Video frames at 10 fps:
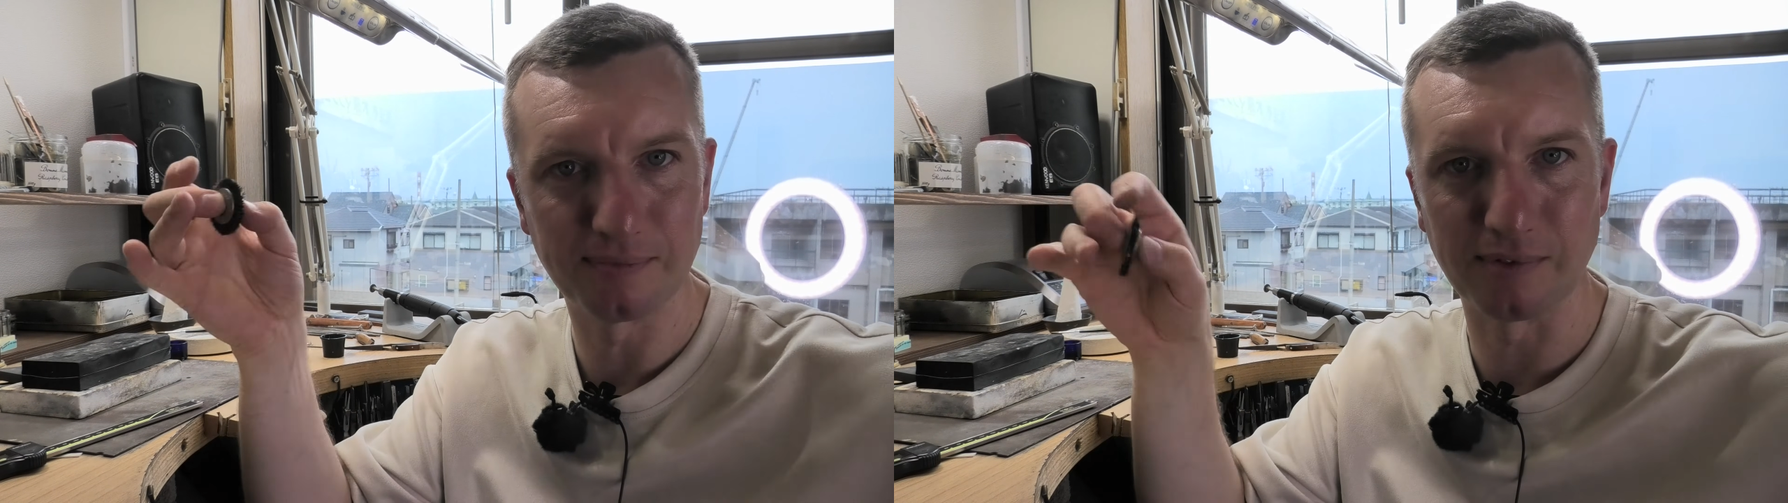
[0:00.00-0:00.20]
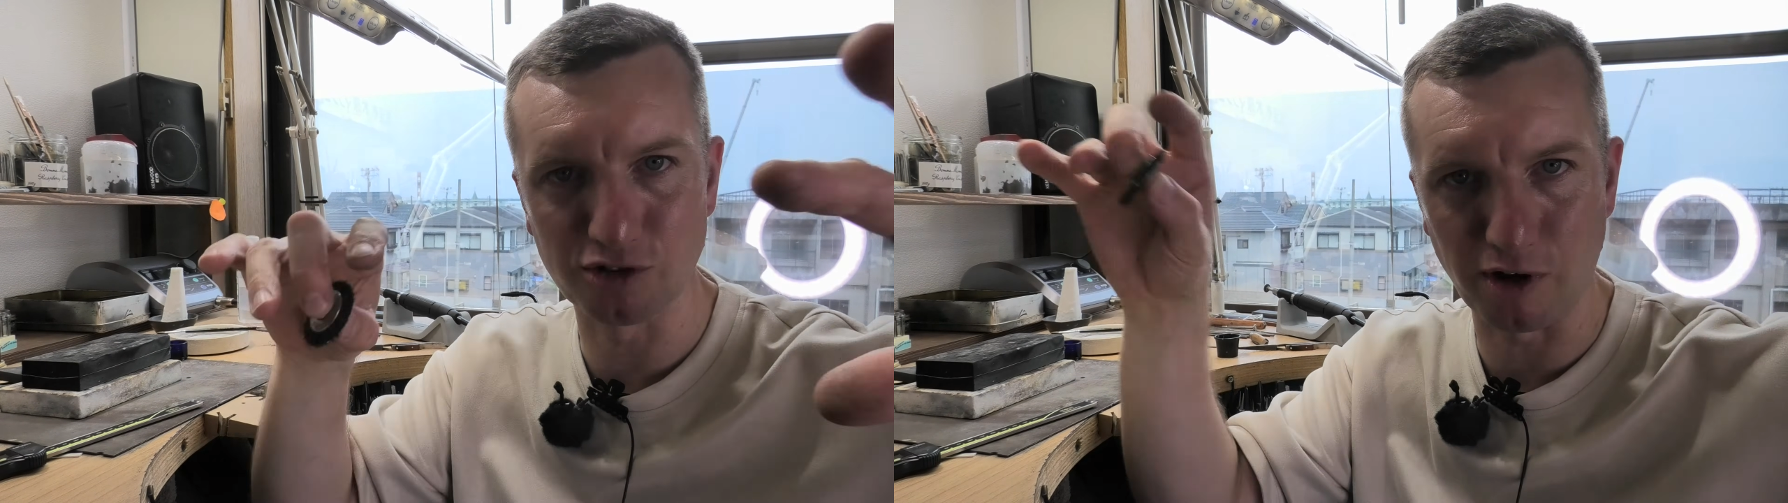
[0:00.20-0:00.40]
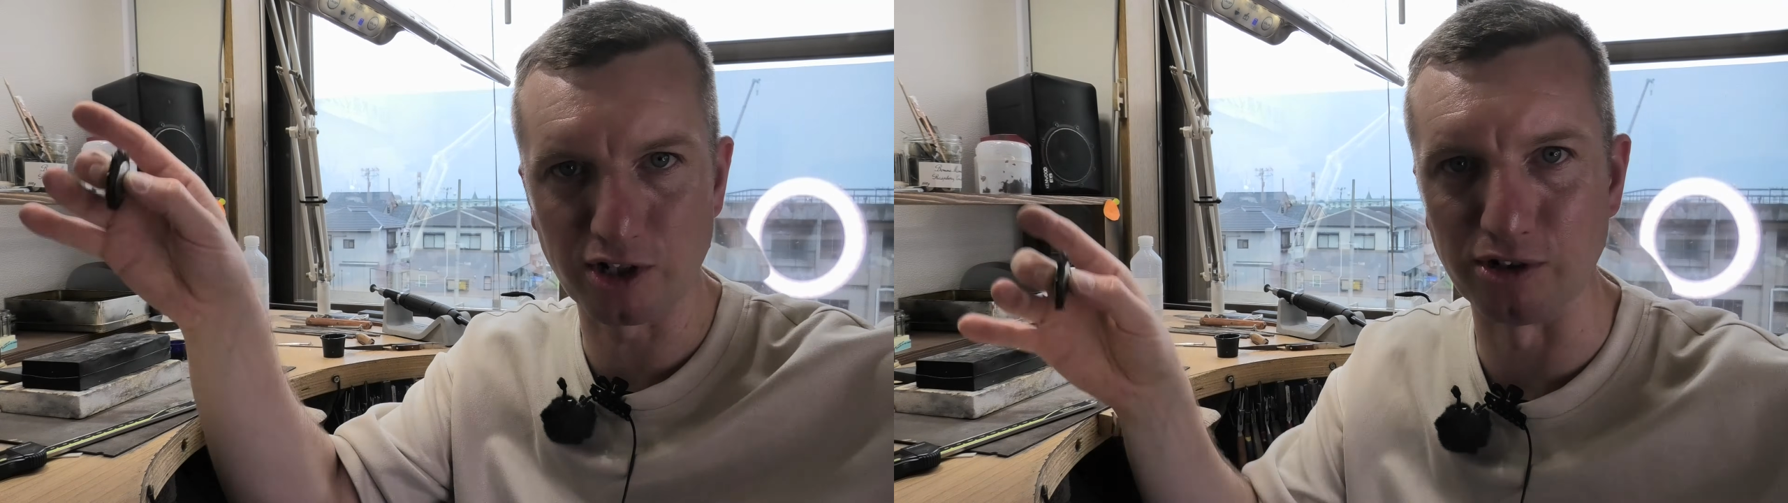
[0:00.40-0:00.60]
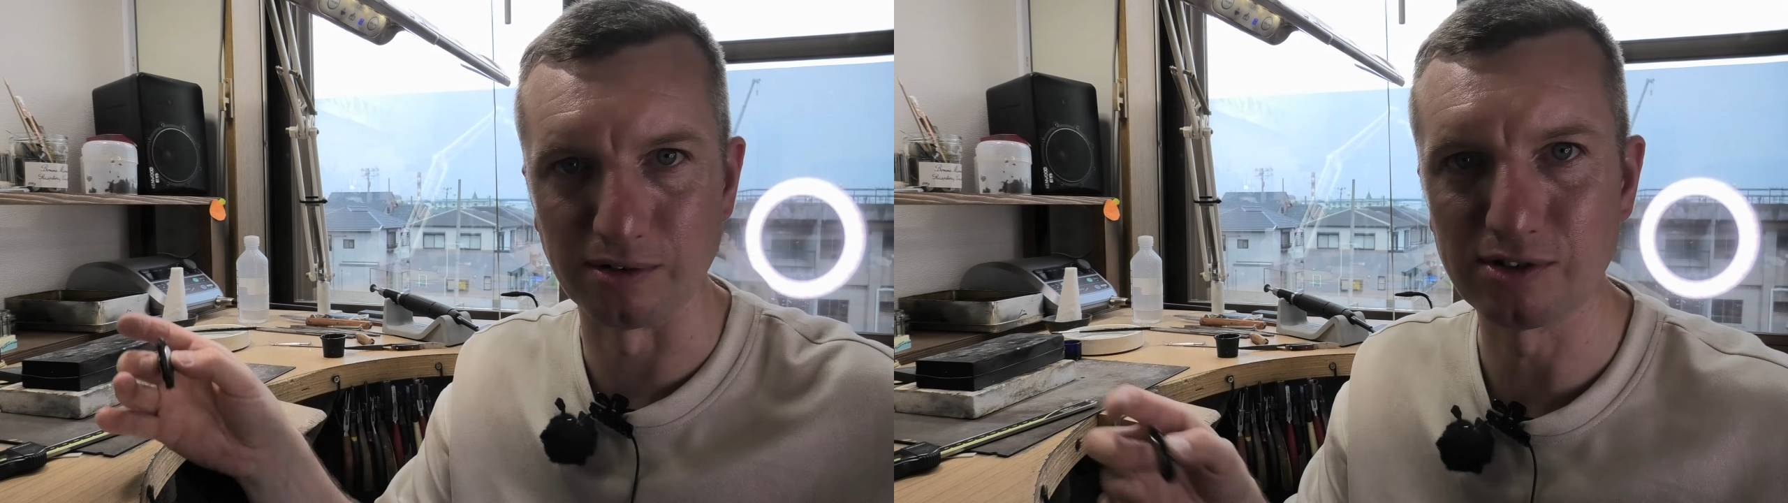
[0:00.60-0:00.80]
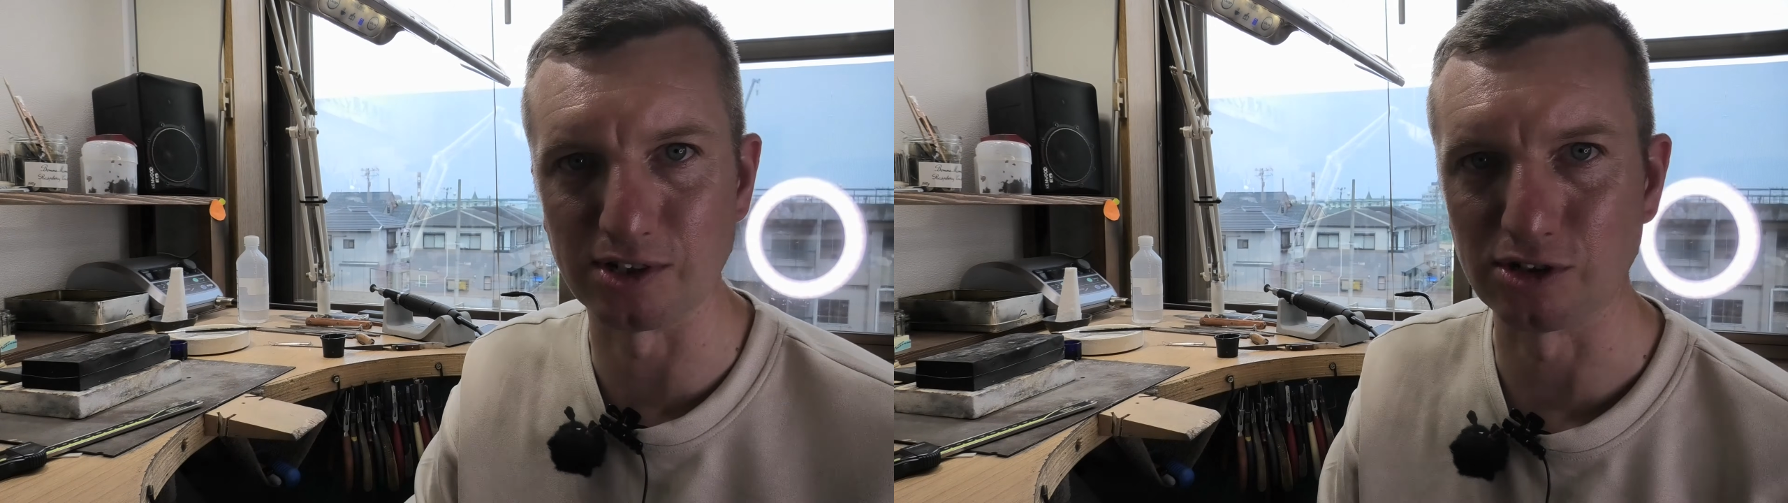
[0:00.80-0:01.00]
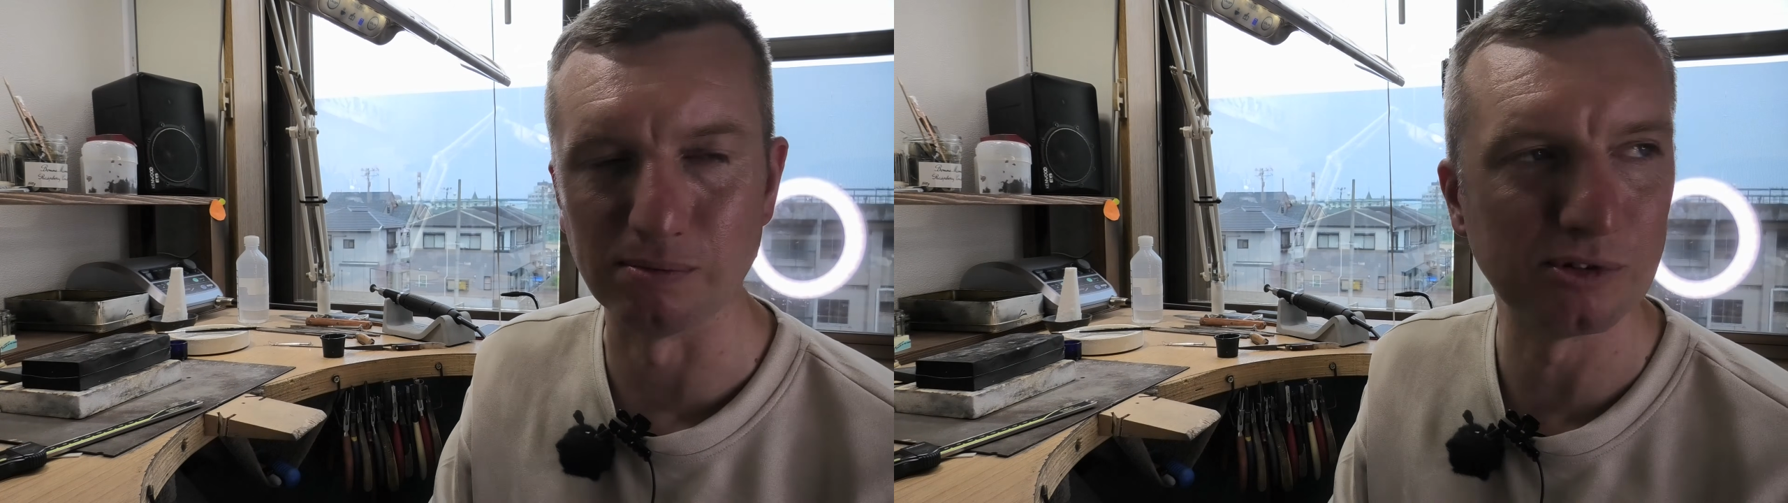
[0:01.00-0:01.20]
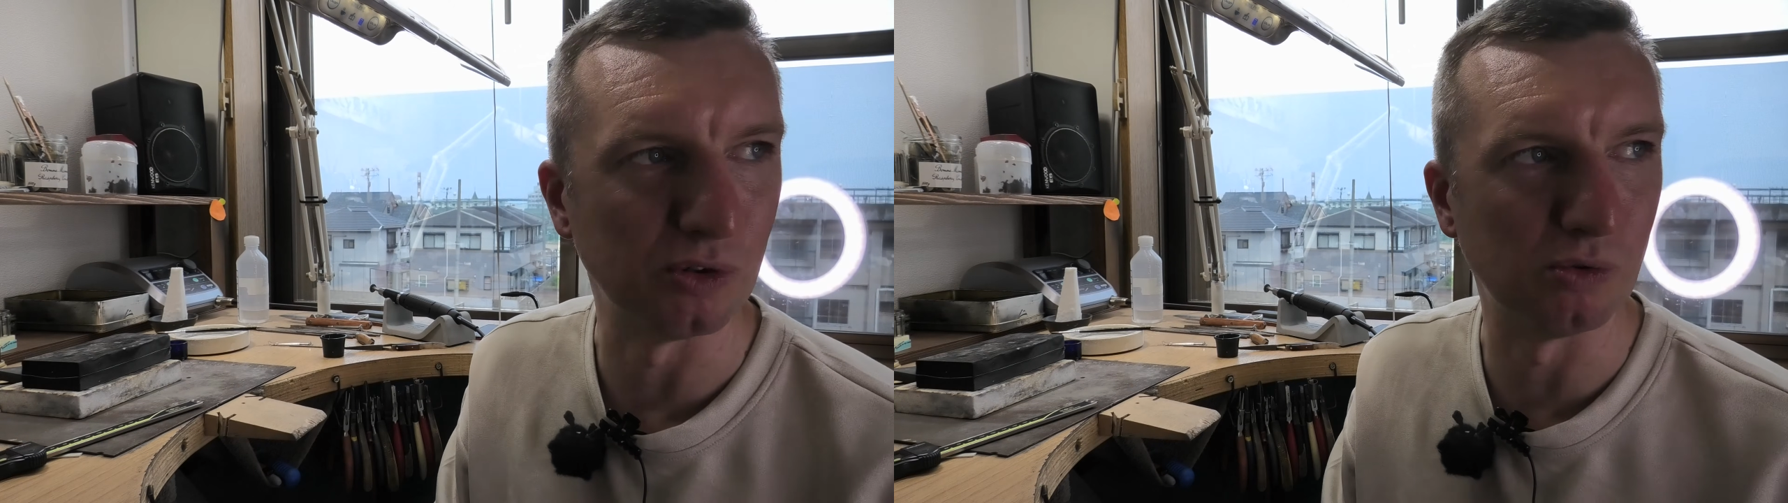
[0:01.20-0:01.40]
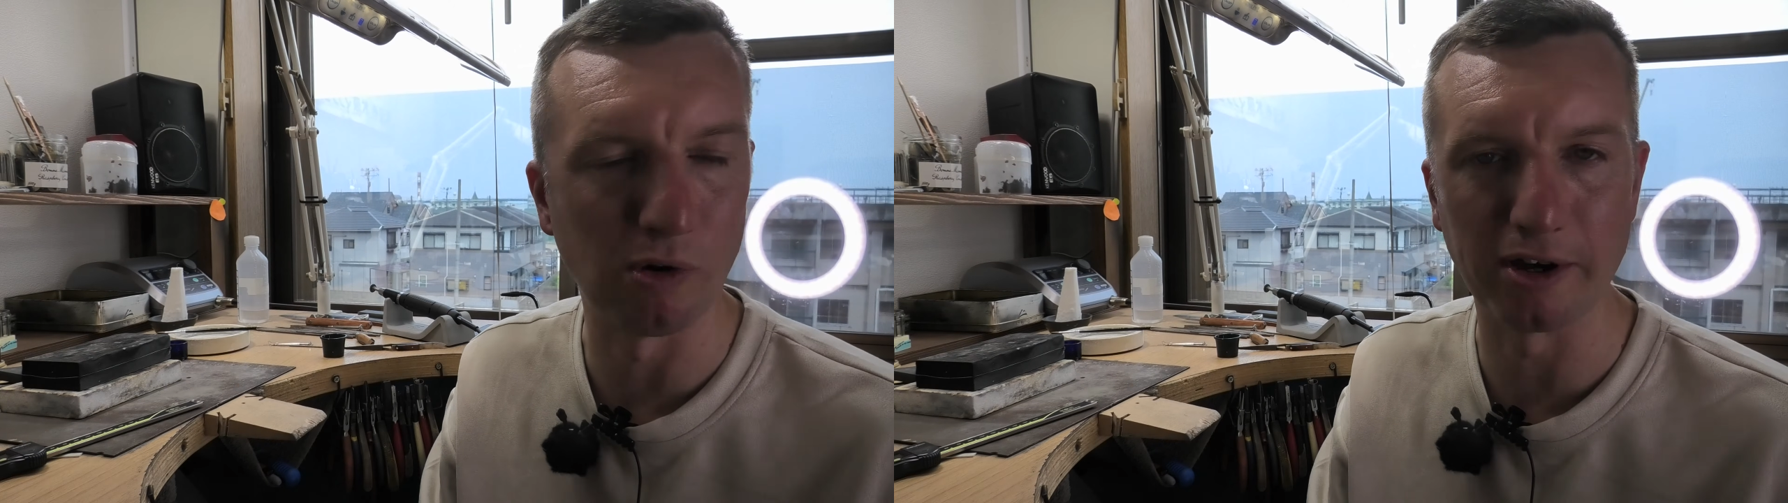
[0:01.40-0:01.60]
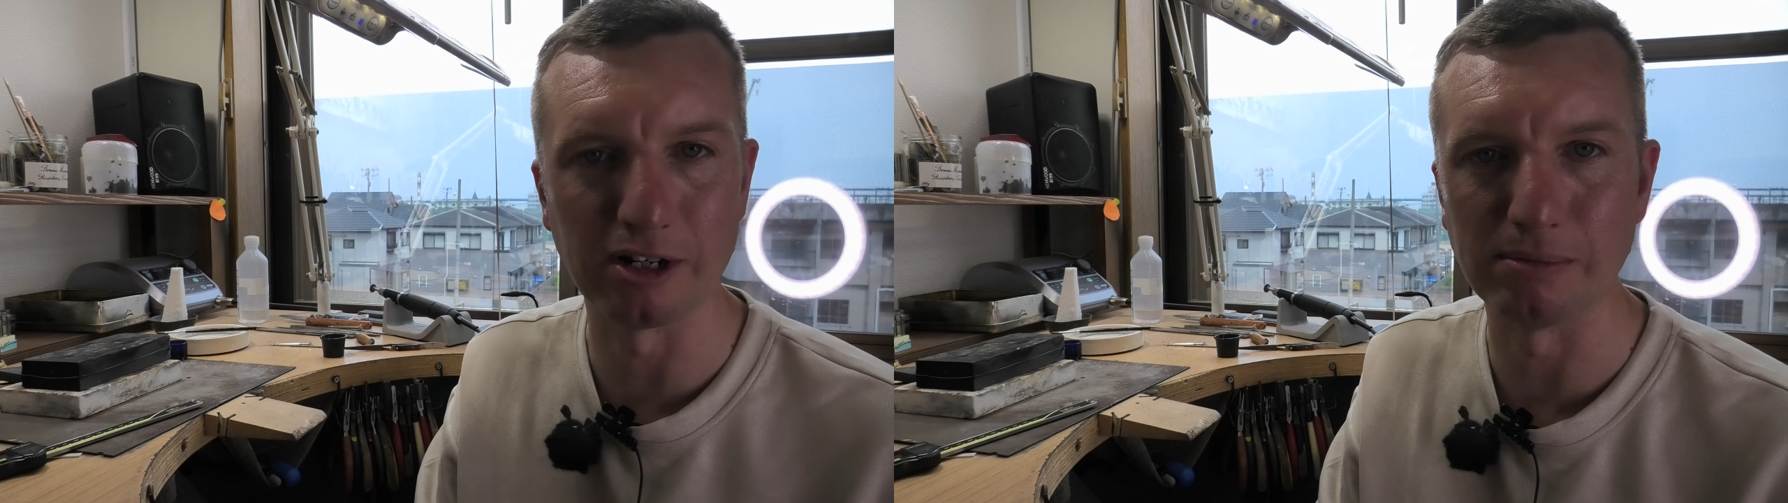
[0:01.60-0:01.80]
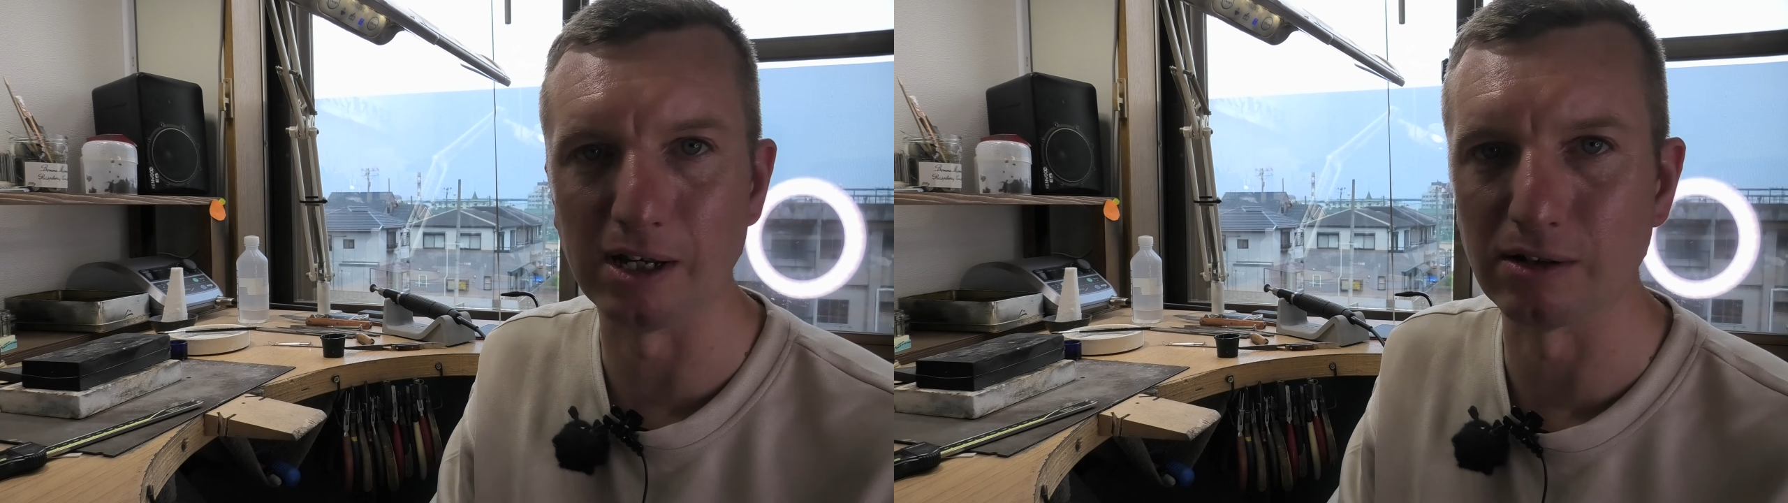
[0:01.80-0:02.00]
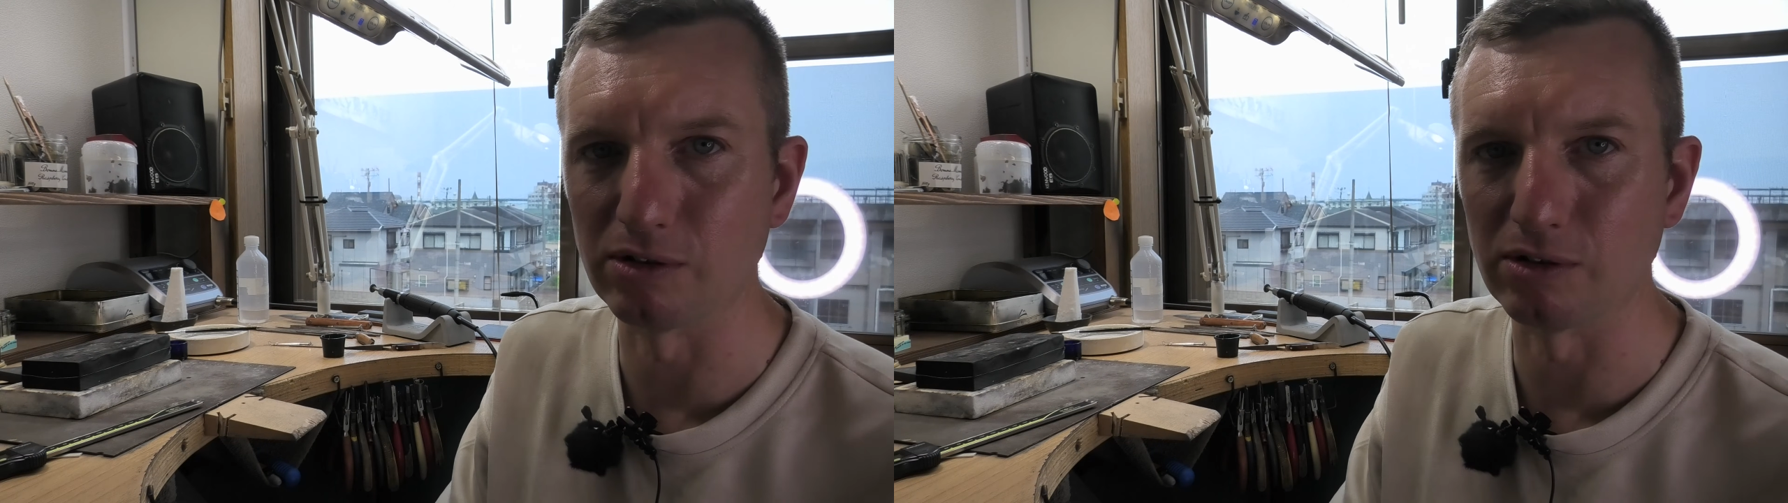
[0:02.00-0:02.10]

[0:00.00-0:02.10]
extraction system. It's not all wired up yet.